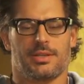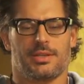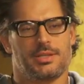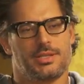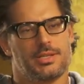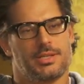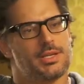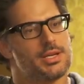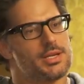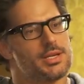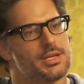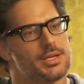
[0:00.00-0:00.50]
a
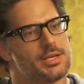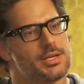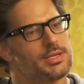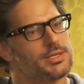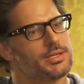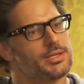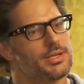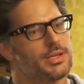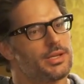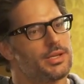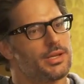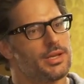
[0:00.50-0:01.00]

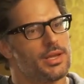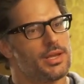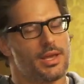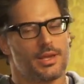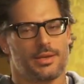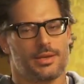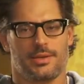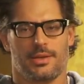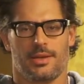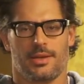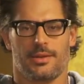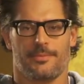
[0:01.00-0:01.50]
genius,
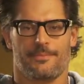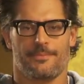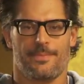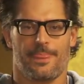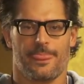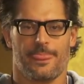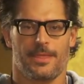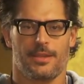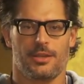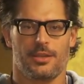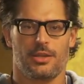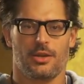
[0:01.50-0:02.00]
and
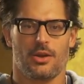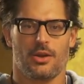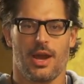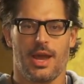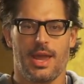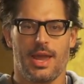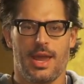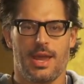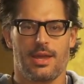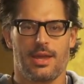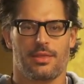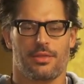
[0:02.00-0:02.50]
you know, I
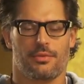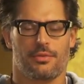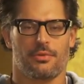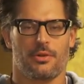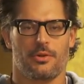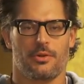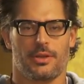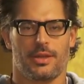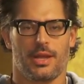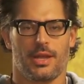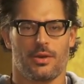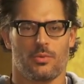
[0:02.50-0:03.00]
hate
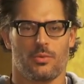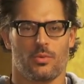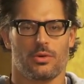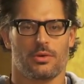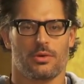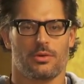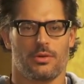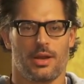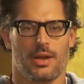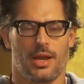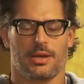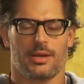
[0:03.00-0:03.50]
throwing that
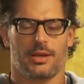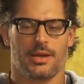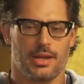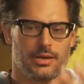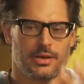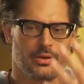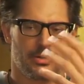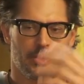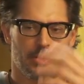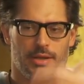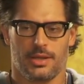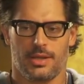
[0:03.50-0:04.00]
word around, and I
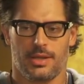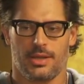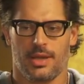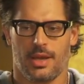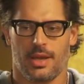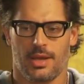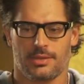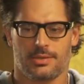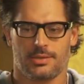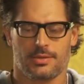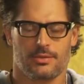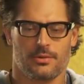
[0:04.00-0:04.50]
know that he
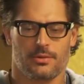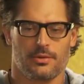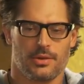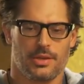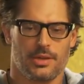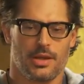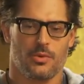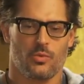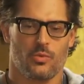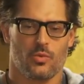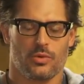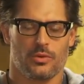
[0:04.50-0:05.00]
hates throwing
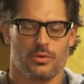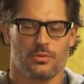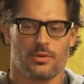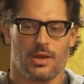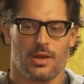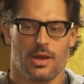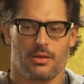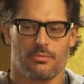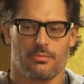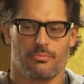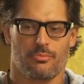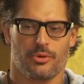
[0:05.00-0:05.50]
that word
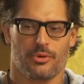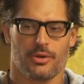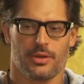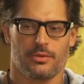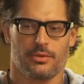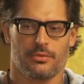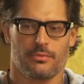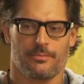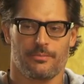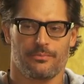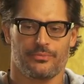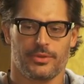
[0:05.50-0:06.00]
around,
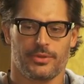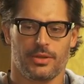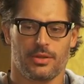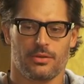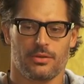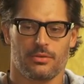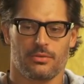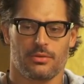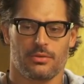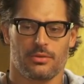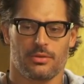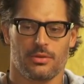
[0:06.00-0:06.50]
but you
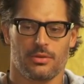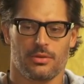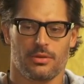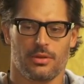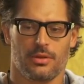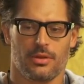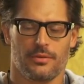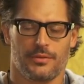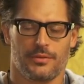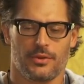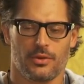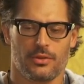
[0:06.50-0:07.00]
know,
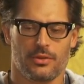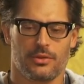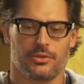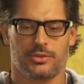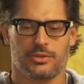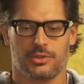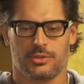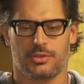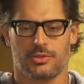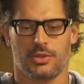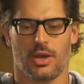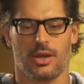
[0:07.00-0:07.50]
if you're
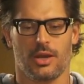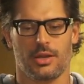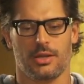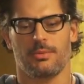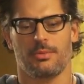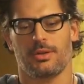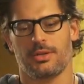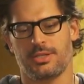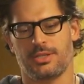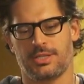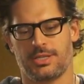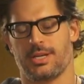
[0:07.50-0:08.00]
talking
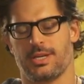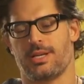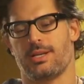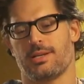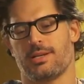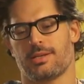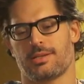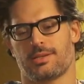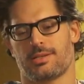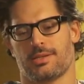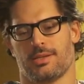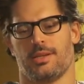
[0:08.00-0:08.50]
about
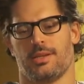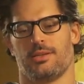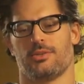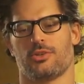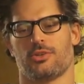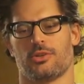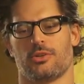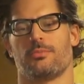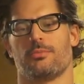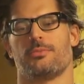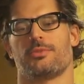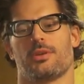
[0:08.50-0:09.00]
genius in
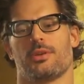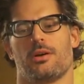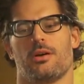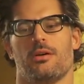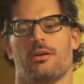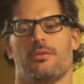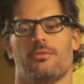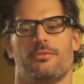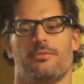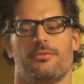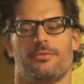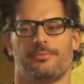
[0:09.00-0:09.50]
terms
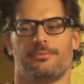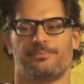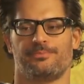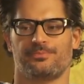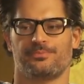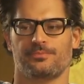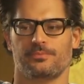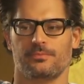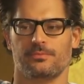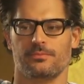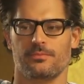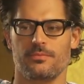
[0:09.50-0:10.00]
of
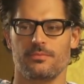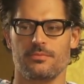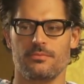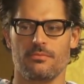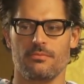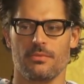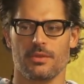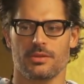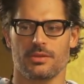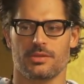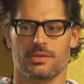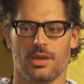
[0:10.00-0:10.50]

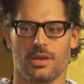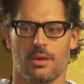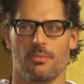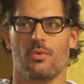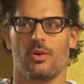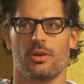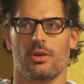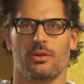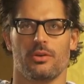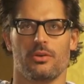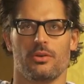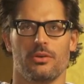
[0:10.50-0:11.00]

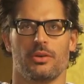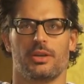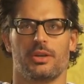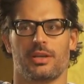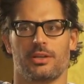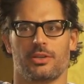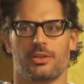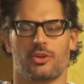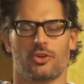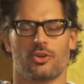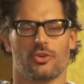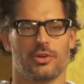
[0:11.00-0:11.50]
someone who
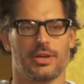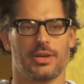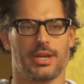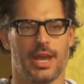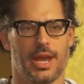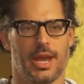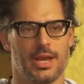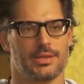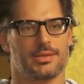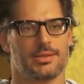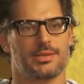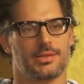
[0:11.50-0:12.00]
can
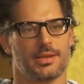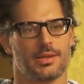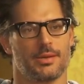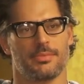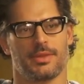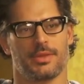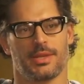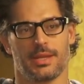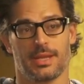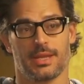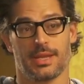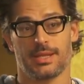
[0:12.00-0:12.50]
create
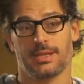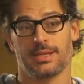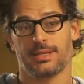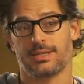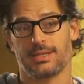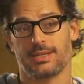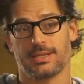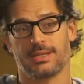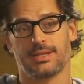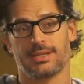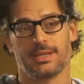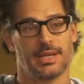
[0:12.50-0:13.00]
something that
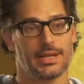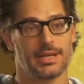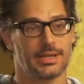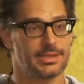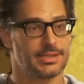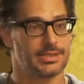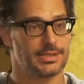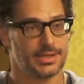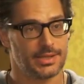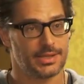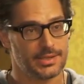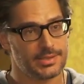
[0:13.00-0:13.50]
didn't
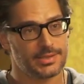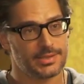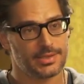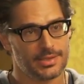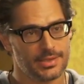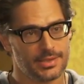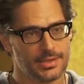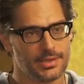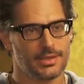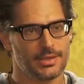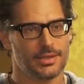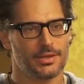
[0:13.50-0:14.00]
exist
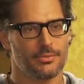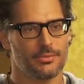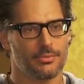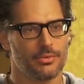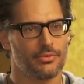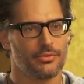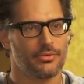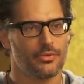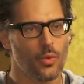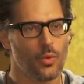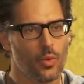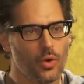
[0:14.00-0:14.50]

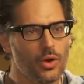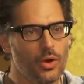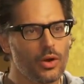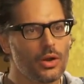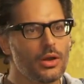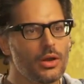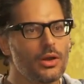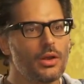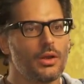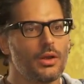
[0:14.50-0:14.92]
before,